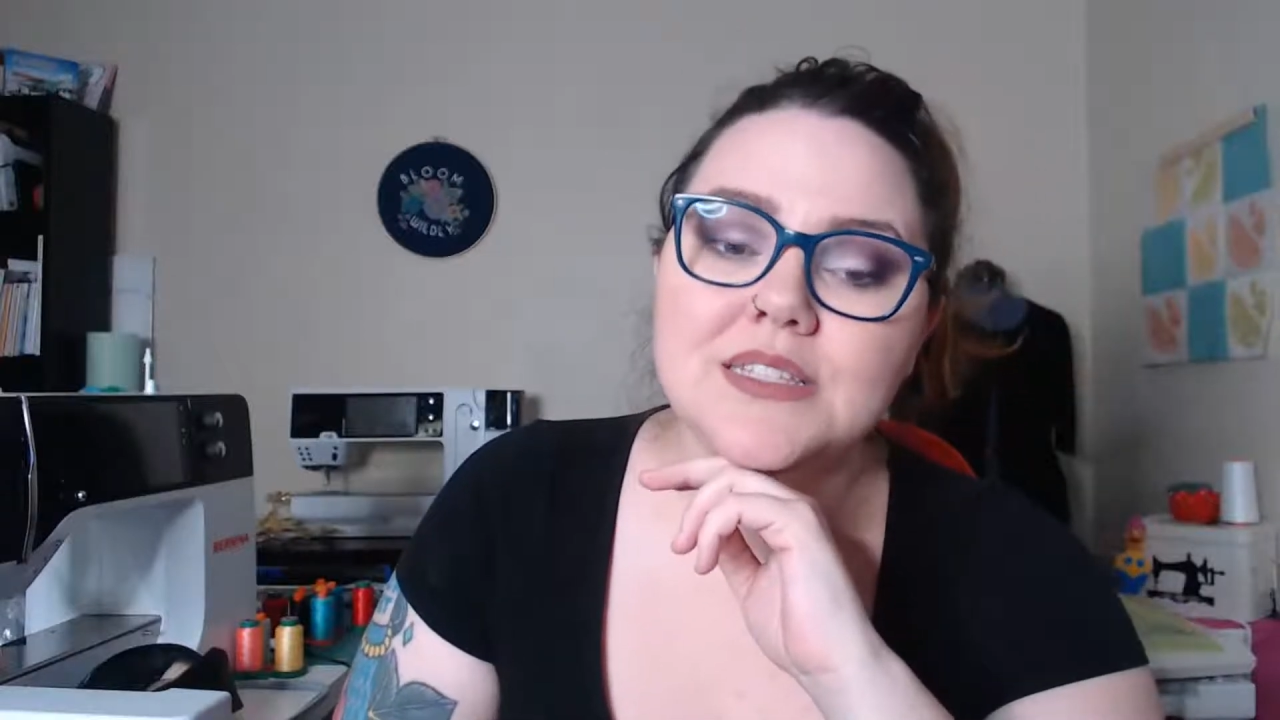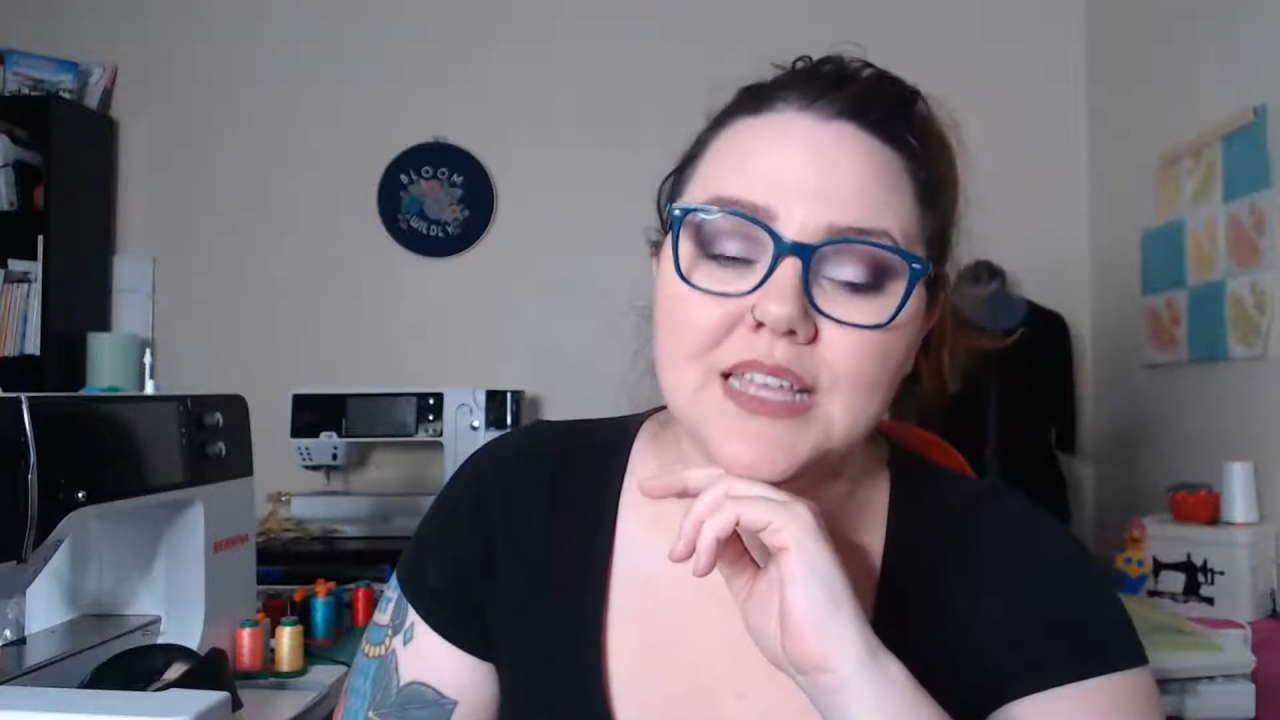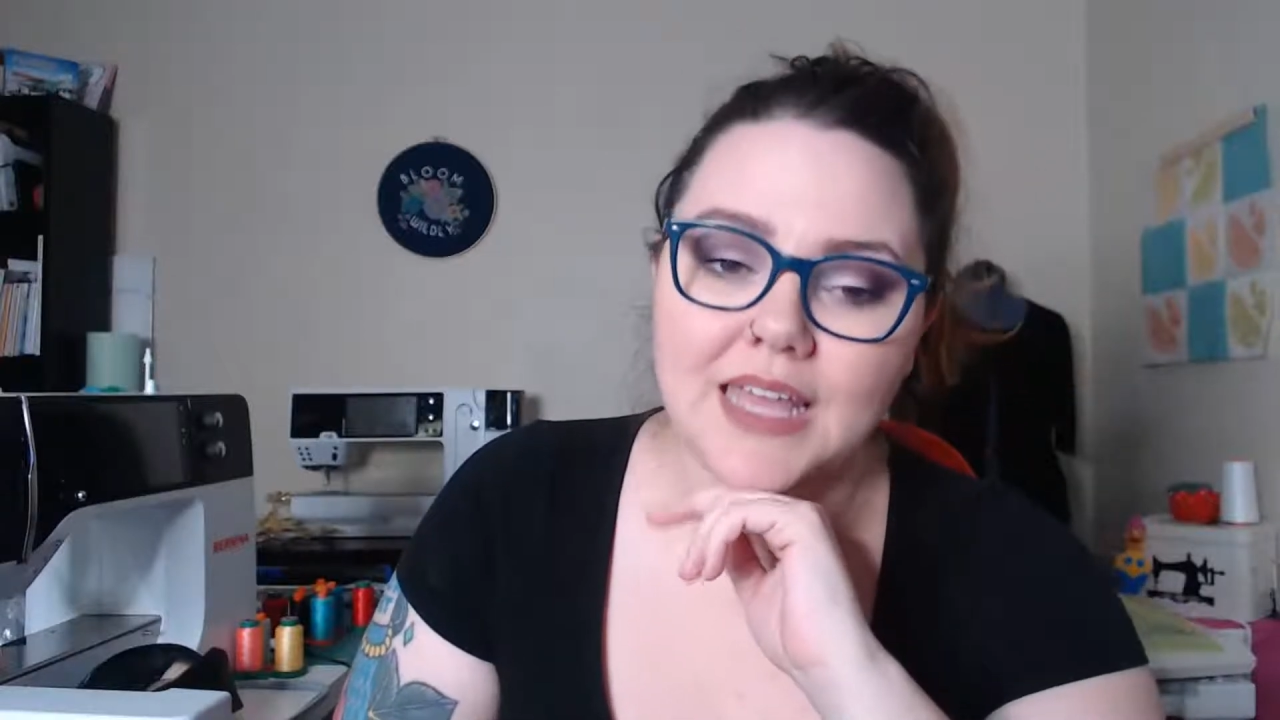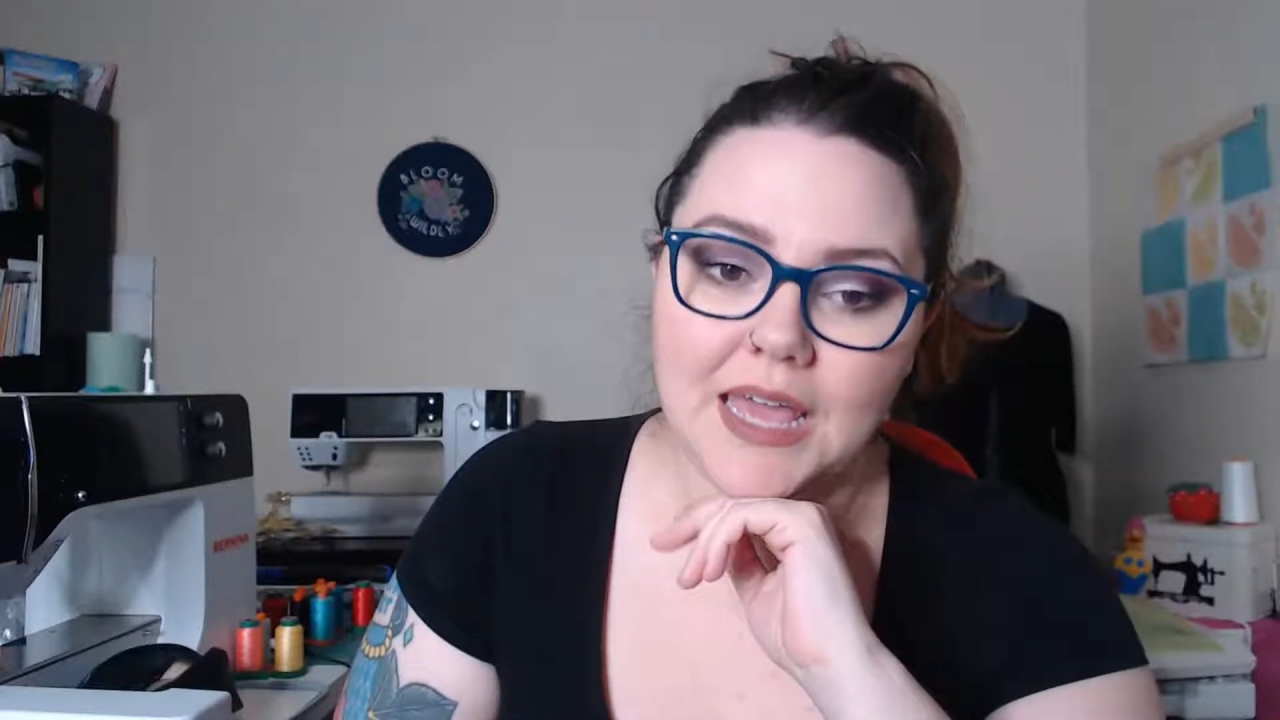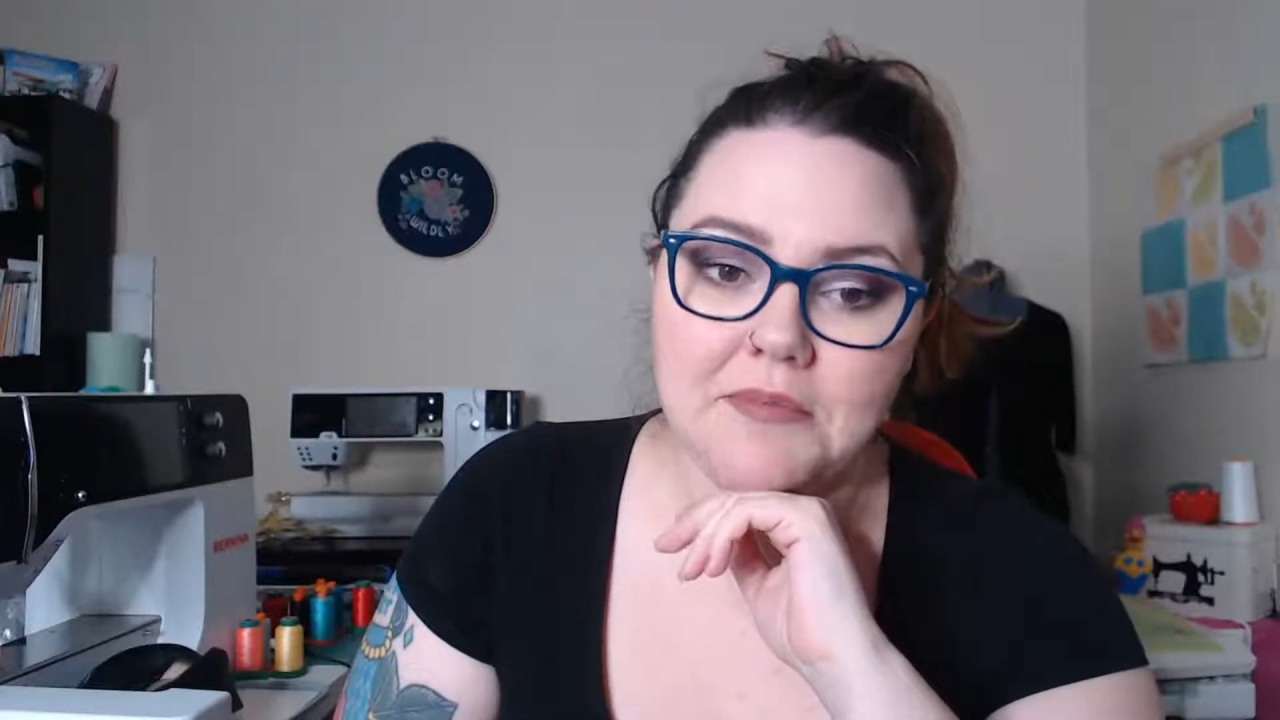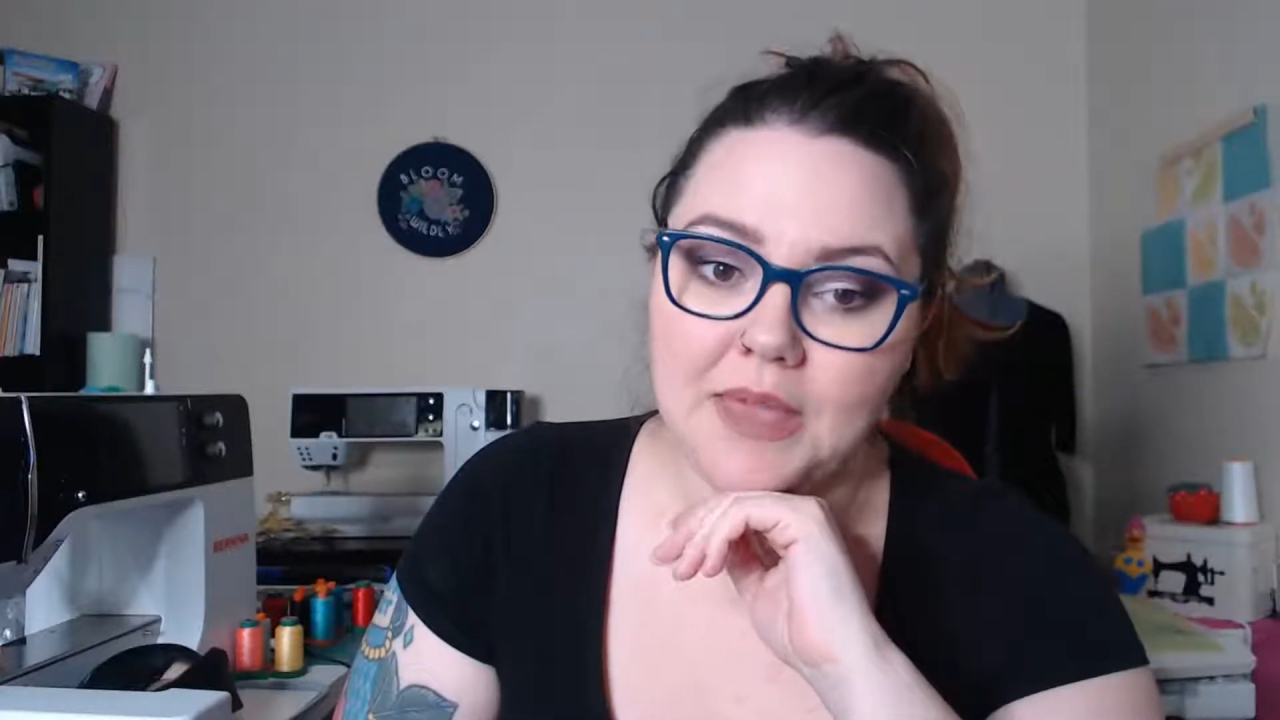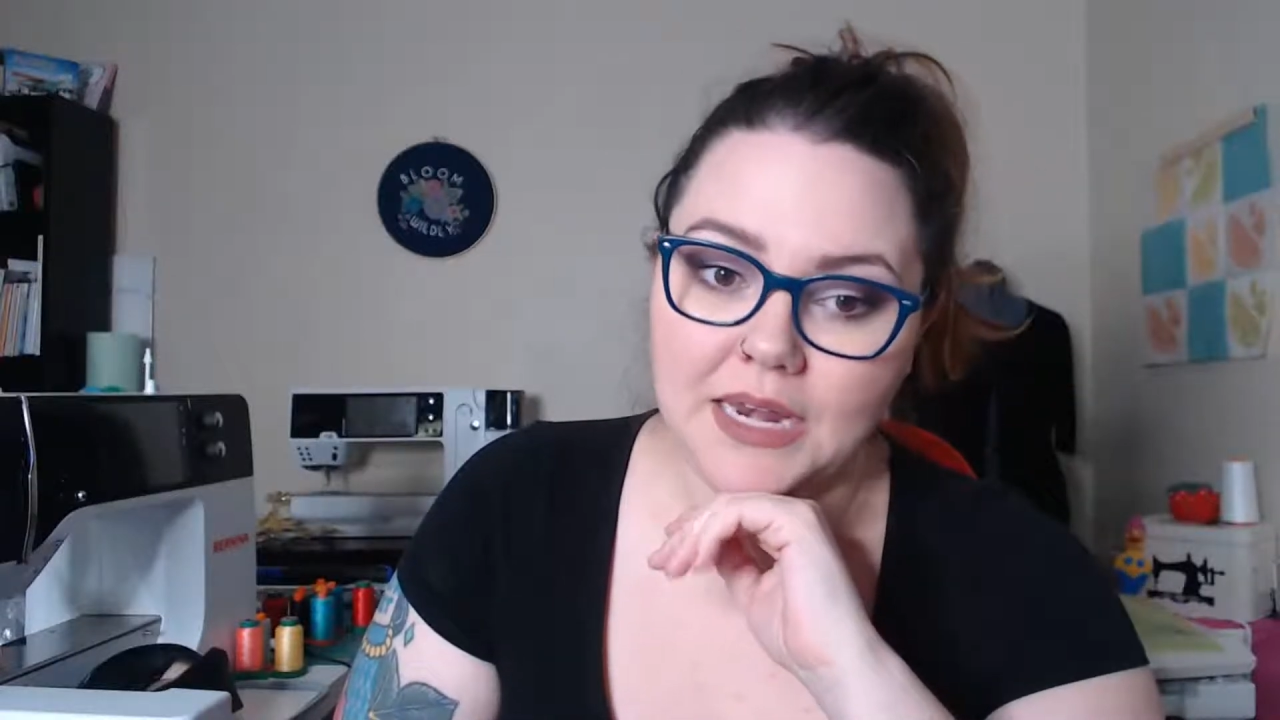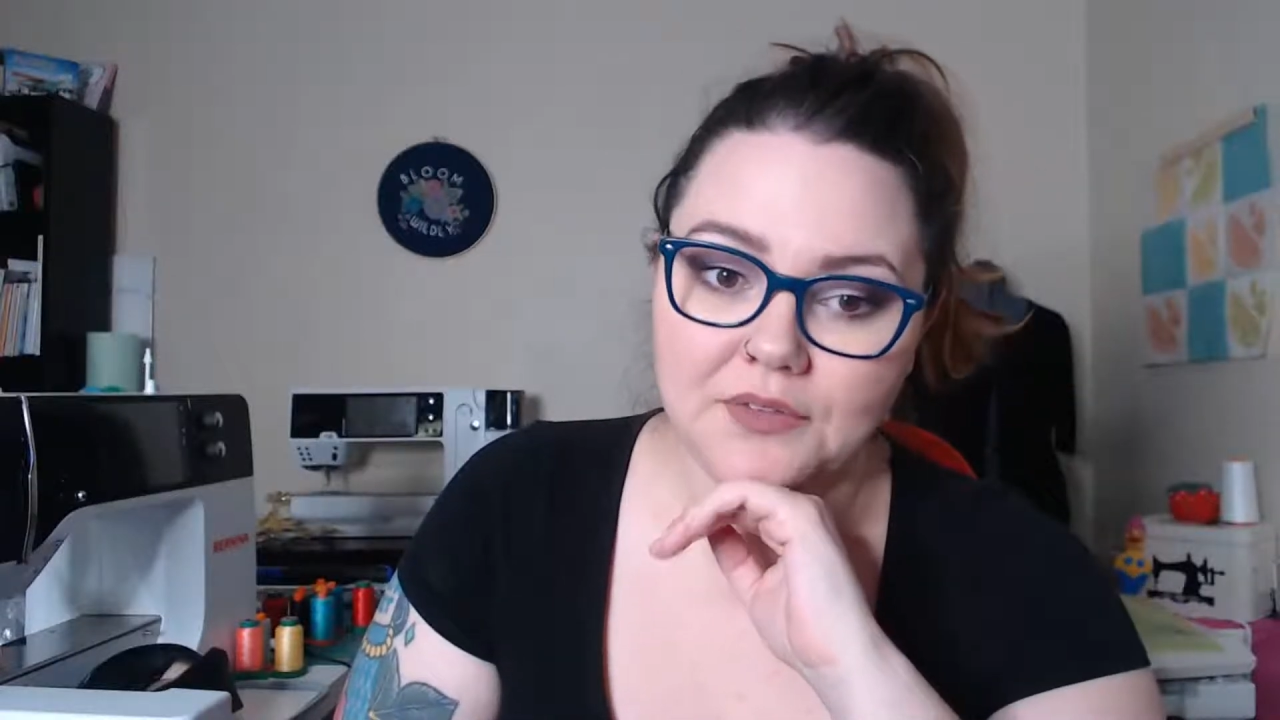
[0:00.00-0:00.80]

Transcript: that Kate made